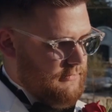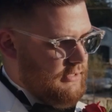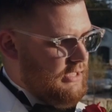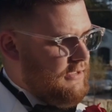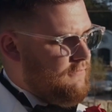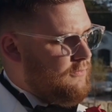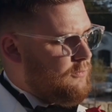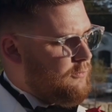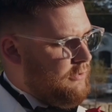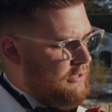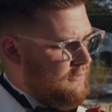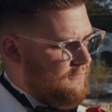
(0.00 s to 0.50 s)

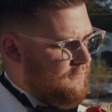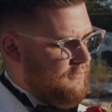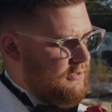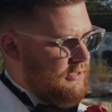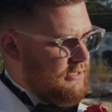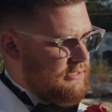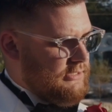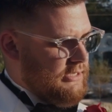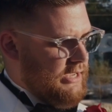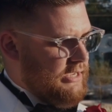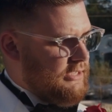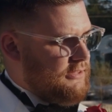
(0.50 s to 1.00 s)
even when it
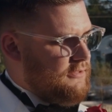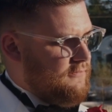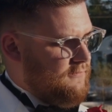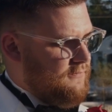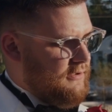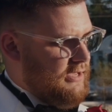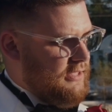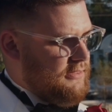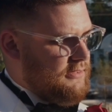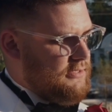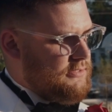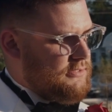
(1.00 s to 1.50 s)
feels like the
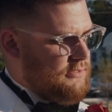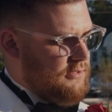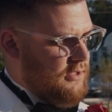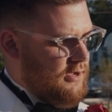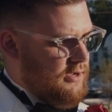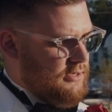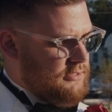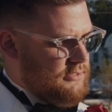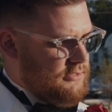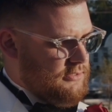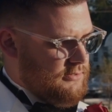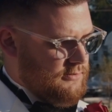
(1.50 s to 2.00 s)
faith is
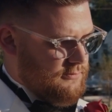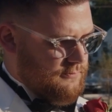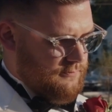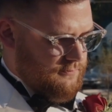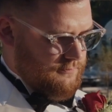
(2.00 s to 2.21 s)
lost.